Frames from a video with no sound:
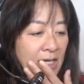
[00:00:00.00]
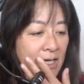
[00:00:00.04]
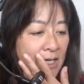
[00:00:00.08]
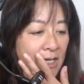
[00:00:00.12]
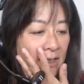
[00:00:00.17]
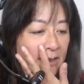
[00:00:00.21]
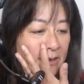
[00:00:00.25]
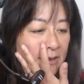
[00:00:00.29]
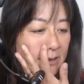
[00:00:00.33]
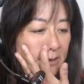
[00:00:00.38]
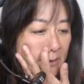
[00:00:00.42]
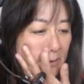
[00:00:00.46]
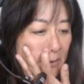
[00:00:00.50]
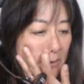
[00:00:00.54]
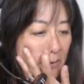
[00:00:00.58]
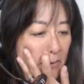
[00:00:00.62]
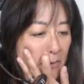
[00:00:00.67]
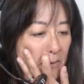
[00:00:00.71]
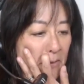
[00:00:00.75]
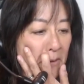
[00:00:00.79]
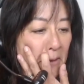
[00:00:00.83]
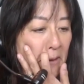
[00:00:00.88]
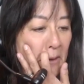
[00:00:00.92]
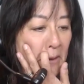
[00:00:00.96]
And
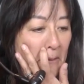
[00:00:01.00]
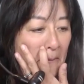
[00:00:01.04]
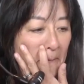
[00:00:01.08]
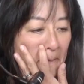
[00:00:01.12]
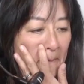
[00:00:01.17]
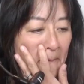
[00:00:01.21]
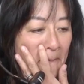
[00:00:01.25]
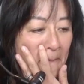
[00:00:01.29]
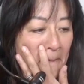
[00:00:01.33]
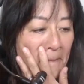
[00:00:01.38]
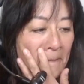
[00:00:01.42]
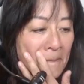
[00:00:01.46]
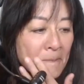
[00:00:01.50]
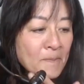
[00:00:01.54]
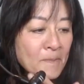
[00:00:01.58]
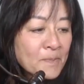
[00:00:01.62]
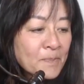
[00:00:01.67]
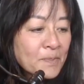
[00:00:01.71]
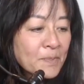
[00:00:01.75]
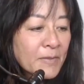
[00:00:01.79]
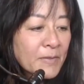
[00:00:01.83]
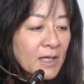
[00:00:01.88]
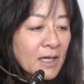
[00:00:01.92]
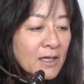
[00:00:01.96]
so um,
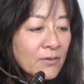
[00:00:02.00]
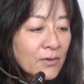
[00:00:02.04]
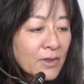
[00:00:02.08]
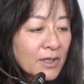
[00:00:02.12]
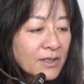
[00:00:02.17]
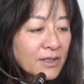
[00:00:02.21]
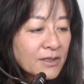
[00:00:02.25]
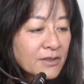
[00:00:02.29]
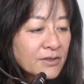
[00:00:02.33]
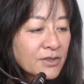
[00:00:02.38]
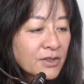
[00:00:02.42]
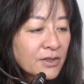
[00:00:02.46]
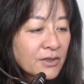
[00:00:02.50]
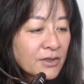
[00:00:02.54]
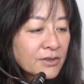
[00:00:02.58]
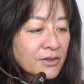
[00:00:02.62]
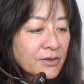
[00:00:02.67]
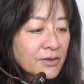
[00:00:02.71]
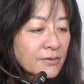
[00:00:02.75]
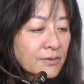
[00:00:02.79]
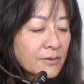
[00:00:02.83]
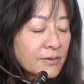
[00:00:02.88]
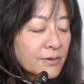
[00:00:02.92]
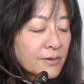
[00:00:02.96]
I wanted to talk
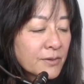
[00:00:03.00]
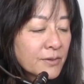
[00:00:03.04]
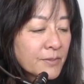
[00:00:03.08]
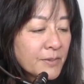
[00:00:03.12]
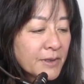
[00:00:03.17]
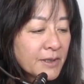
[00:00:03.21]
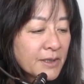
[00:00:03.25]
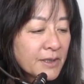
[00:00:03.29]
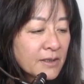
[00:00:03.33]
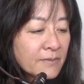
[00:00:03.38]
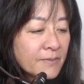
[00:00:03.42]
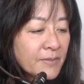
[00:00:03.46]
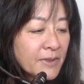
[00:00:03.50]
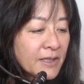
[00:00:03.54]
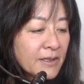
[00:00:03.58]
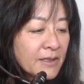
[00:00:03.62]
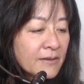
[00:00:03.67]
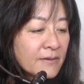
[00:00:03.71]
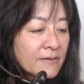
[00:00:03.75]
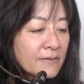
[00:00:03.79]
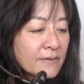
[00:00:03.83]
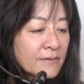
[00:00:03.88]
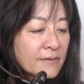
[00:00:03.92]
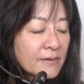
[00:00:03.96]
to you a little bit
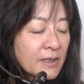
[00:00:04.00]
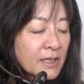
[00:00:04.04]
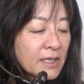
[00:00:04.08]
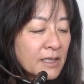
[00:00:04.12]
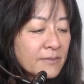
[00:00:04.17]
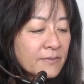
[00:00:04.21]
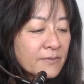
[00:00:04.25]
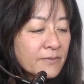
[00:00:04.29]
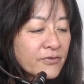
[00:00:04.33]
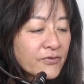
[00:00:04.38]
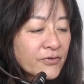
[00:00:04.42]
about um,